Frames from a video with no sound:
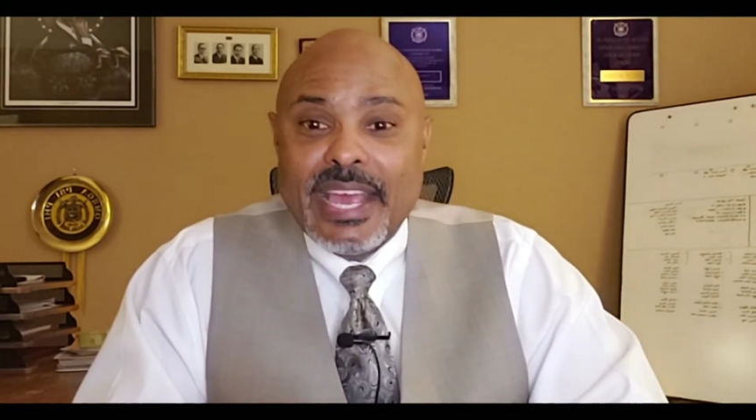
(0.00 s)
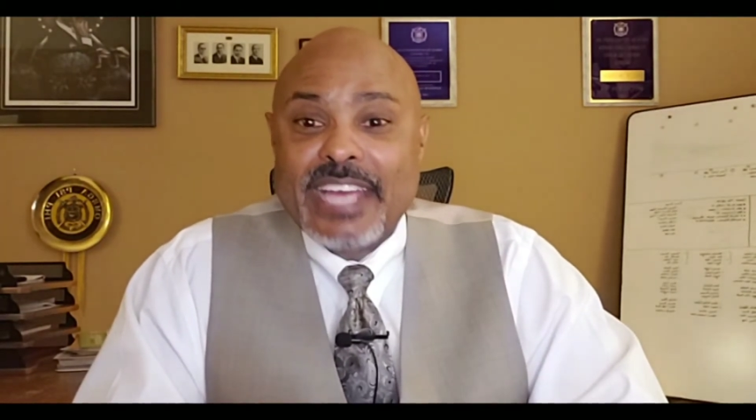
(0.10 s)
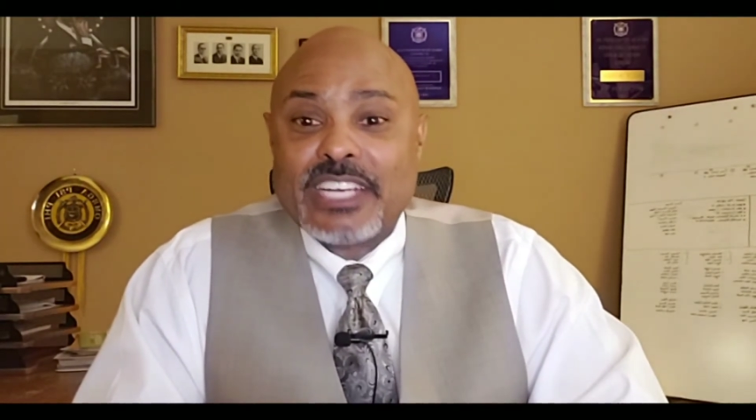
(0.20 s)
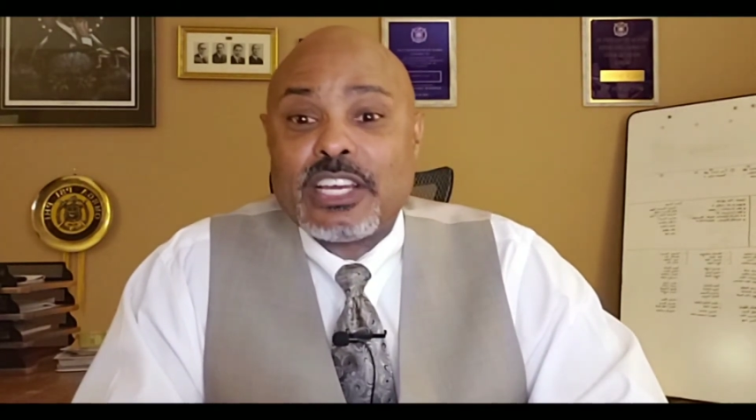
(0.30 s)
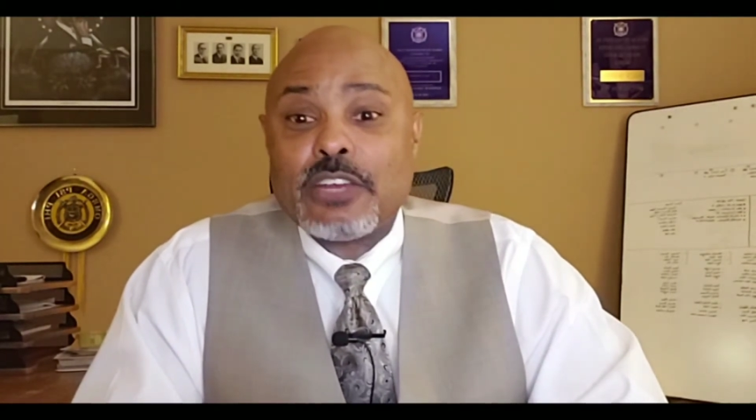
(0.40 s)

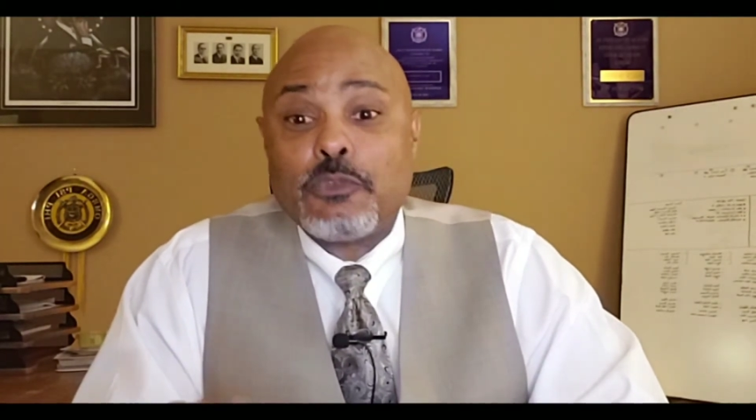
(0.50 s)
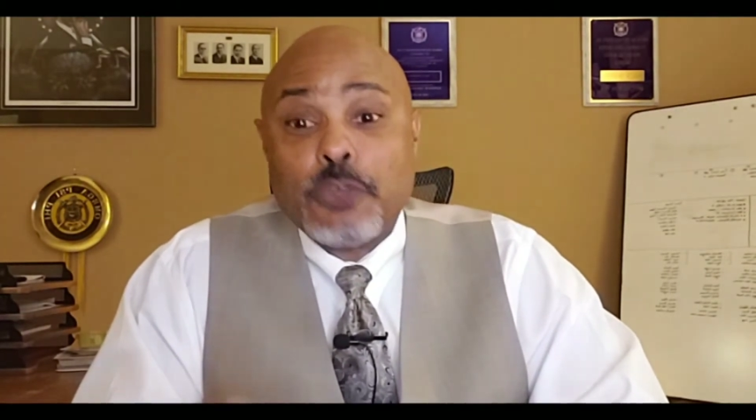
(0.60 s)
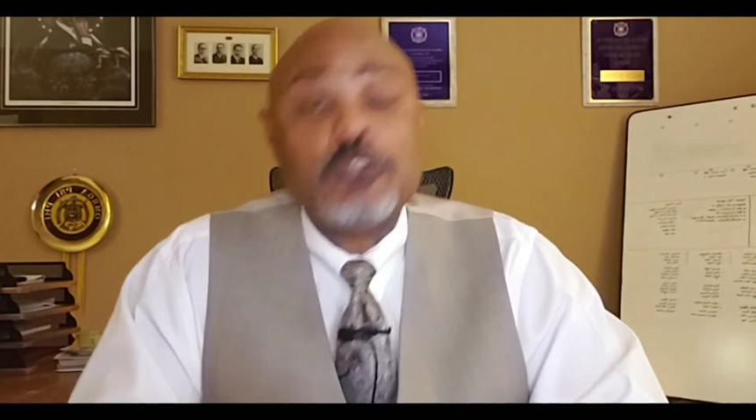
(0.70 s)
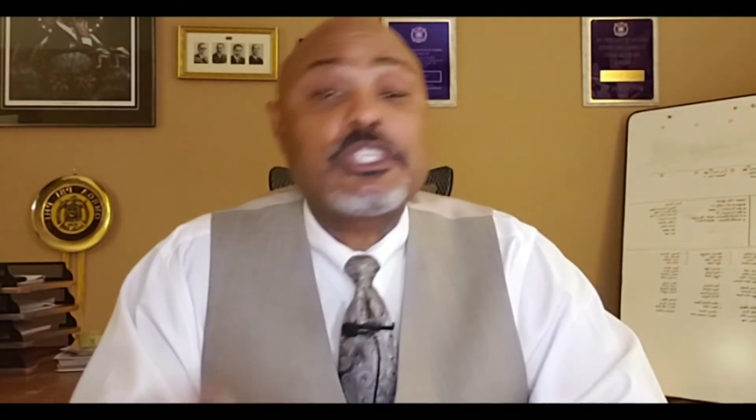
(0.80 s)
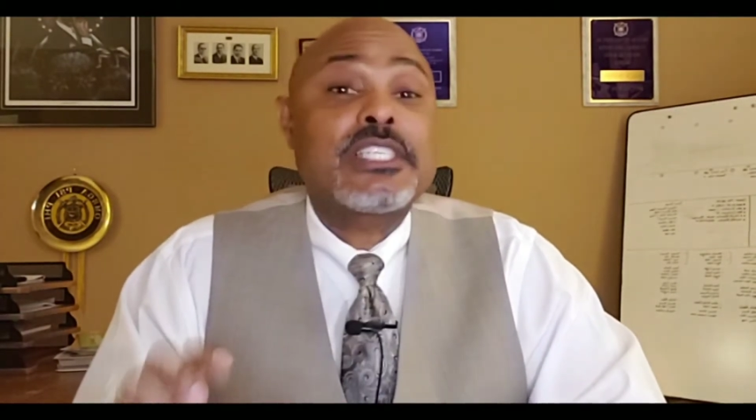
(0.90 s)
And
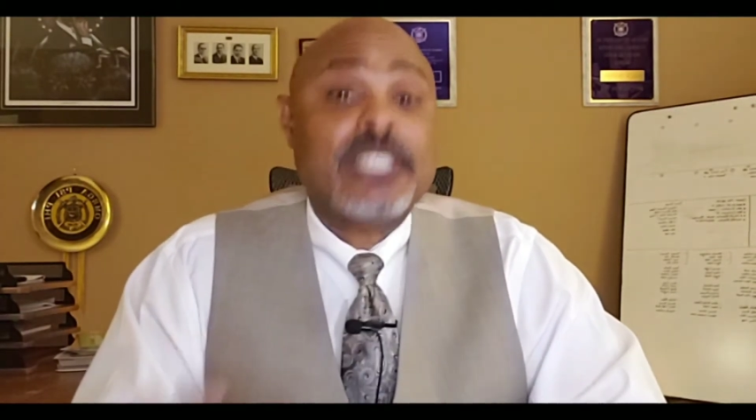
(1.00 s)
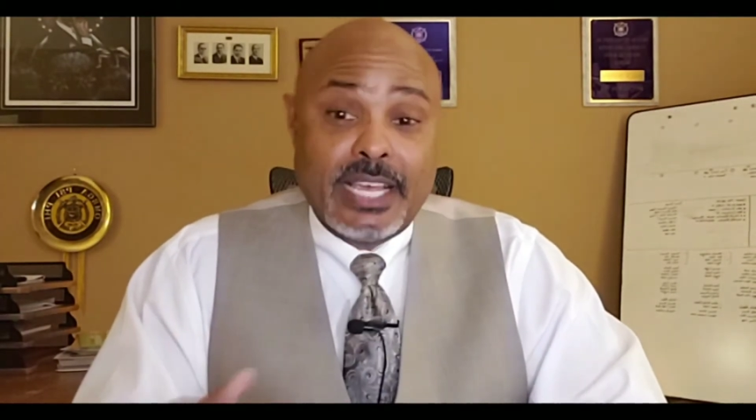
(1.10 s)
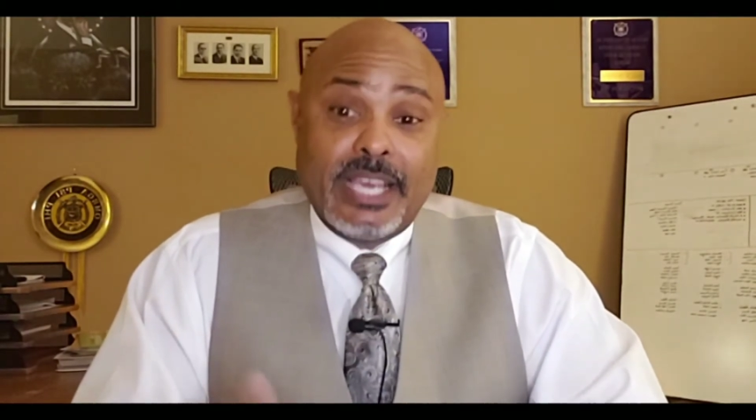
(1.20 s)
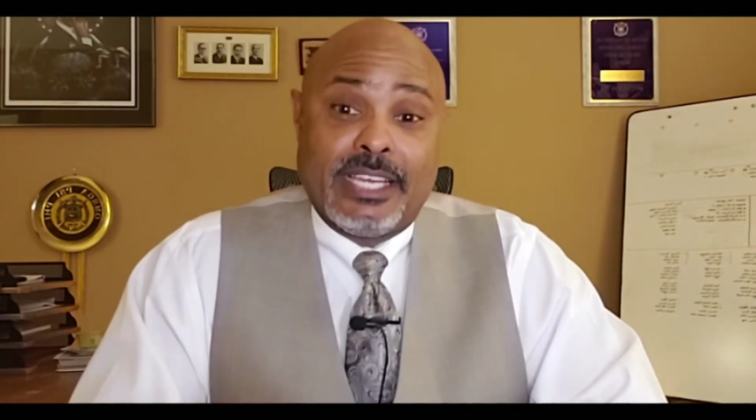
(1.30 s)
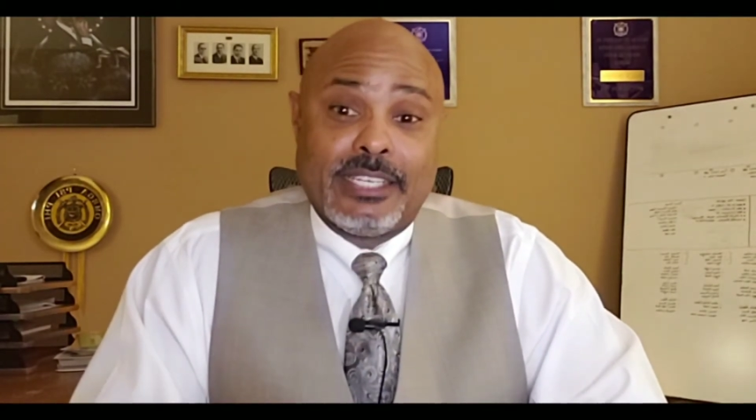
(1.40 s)
Confucius
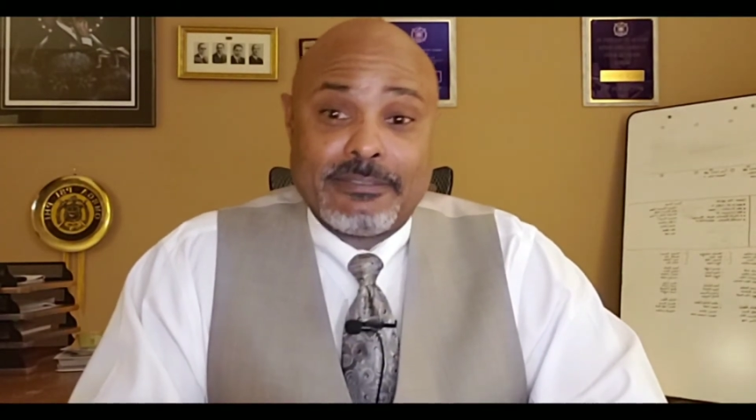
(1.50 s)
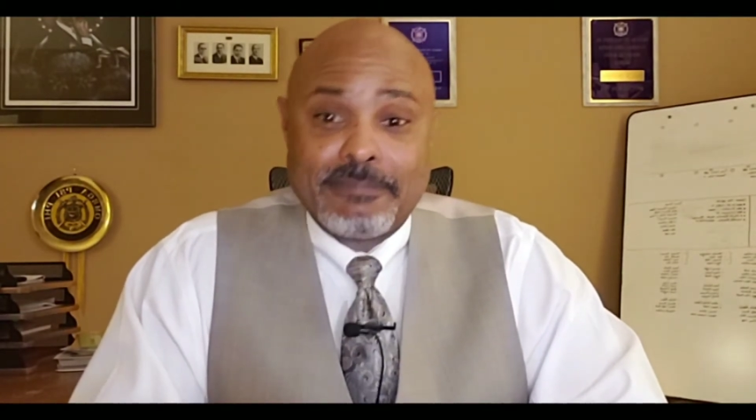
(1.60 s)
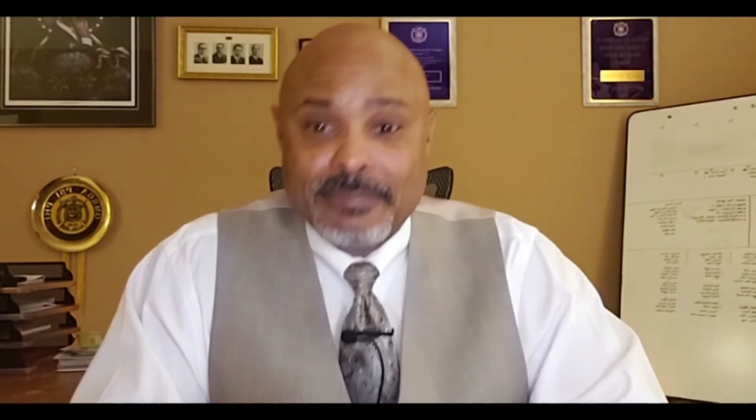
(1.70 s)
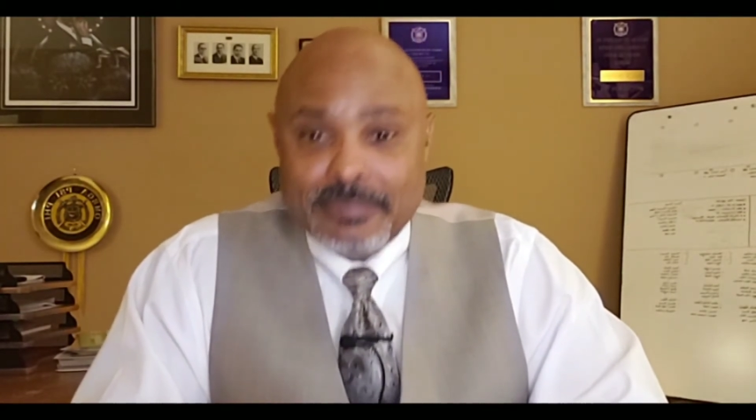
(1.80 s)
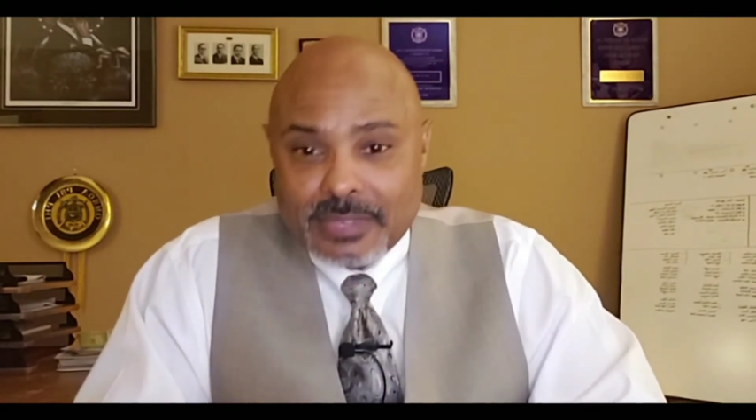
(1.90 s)
say,
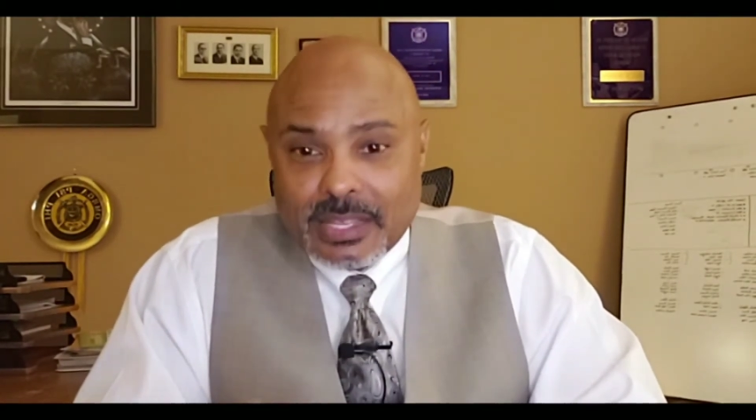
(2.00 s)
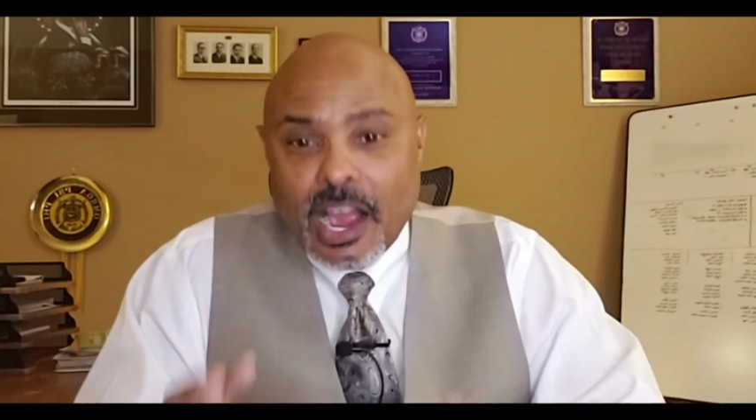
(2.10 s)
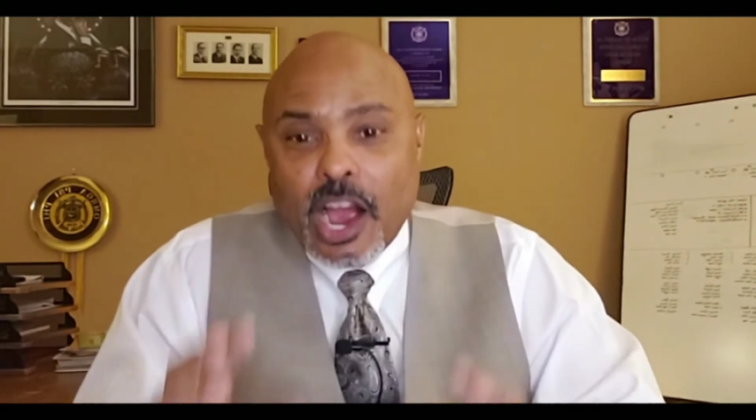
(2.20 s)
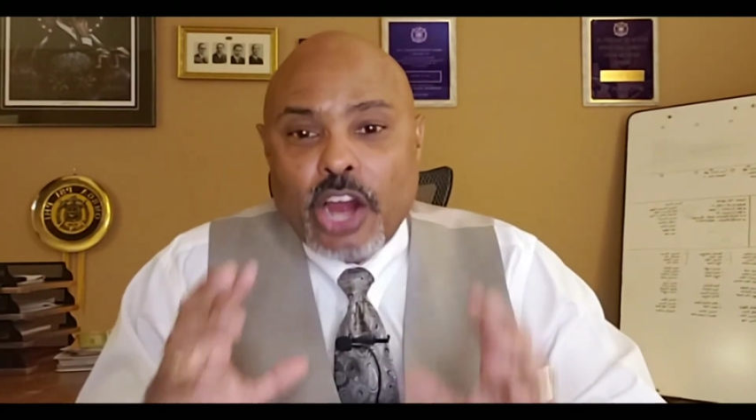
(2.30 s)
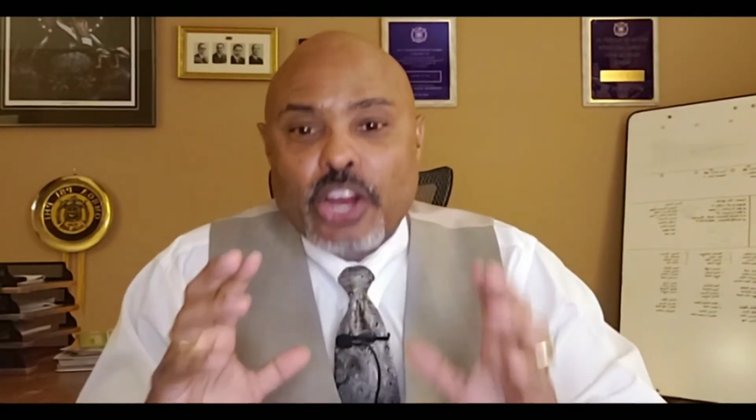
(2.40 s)

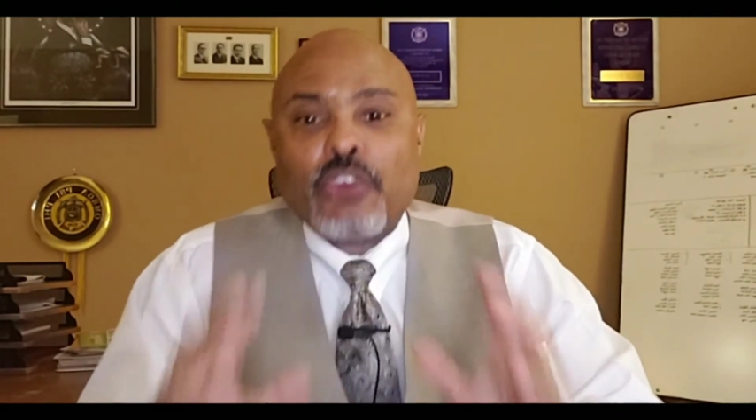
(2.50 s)
our